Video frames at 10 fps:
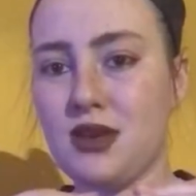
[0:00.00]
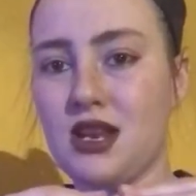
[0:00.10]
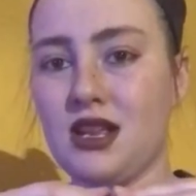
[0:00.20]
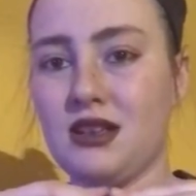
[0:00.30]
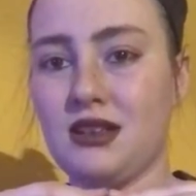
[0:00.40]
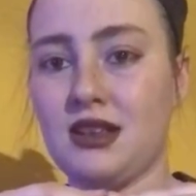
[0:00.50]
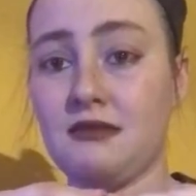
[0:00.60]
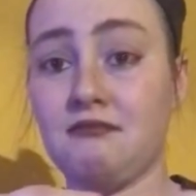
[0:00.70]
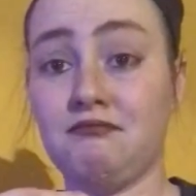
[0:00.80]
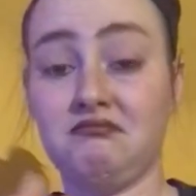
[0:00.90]

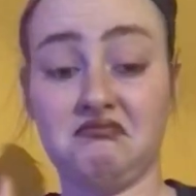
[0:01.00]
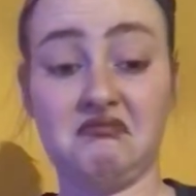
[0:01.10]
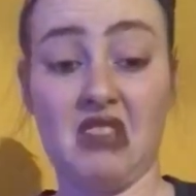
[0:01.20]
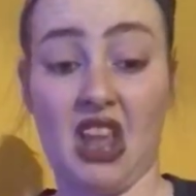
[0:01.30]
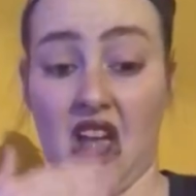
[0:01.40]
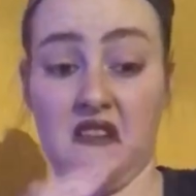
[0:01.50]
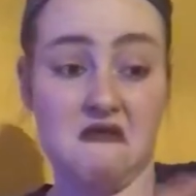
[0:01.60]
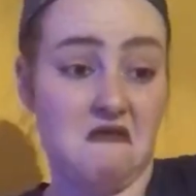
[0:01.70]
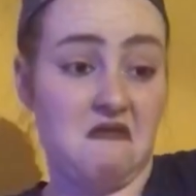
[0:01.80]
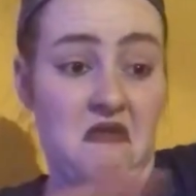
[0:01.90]
because the reality
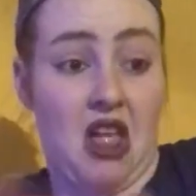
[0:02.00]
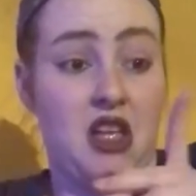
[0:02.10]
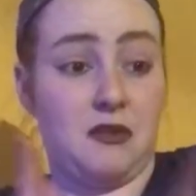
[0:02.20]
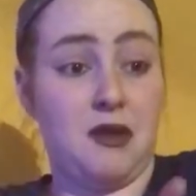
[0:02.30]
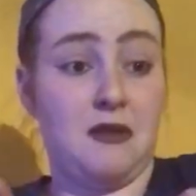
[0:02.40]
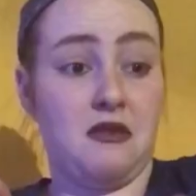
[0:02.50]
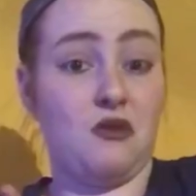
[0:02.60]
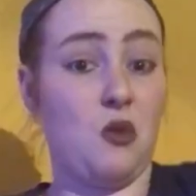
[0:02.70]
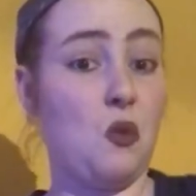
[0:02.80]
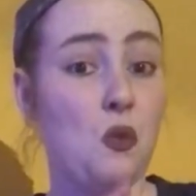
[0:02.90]
is there's some
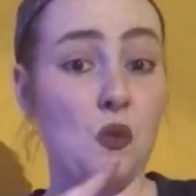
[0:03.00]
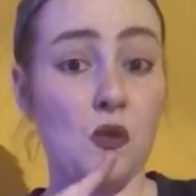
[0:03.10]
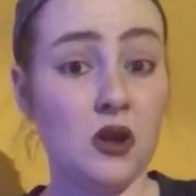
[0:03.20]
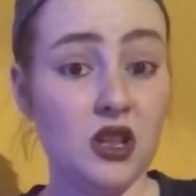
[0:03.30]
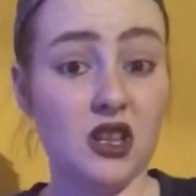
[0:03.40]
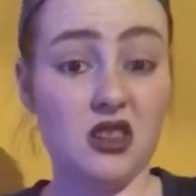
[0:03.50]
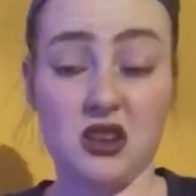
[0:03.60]
scumbags in there too.